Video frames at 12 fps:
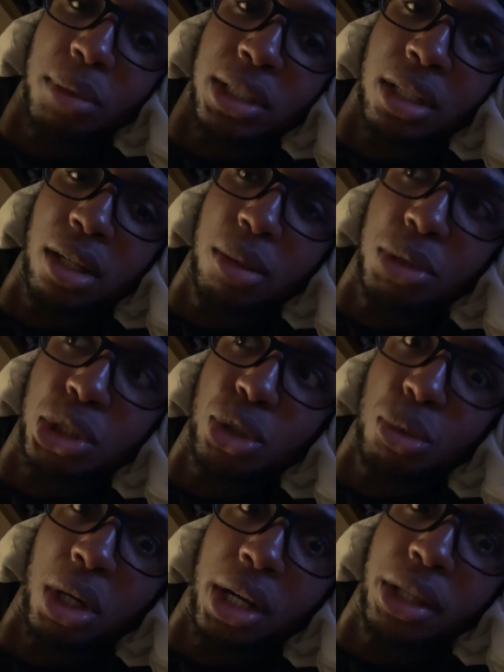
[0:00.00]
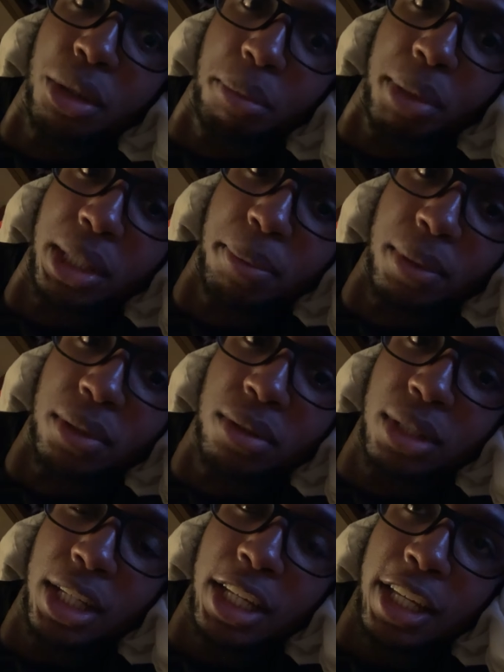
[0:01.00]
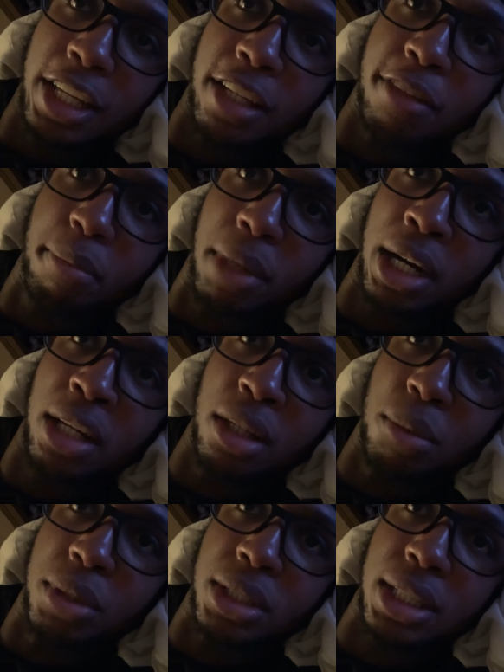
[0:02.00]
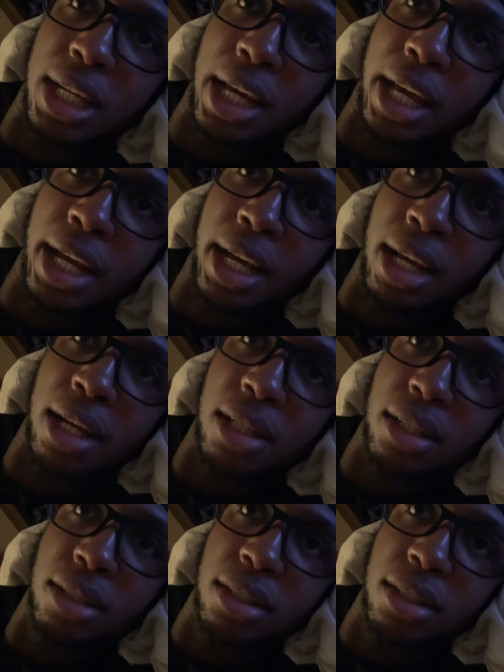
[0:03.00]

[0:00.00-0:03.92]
close to other people, if Molly was had